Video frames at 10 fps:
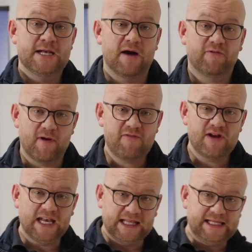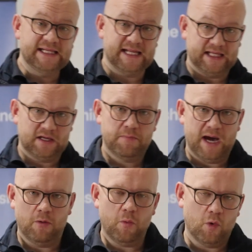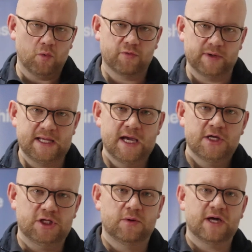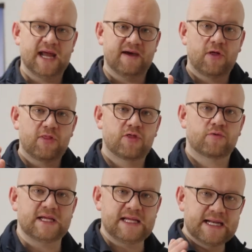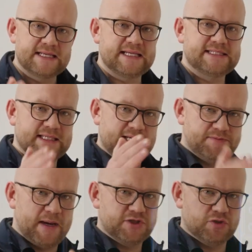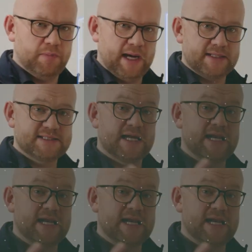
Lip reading: Now, for every leading Powerwall 3, you can have 3 DC expansion packs. So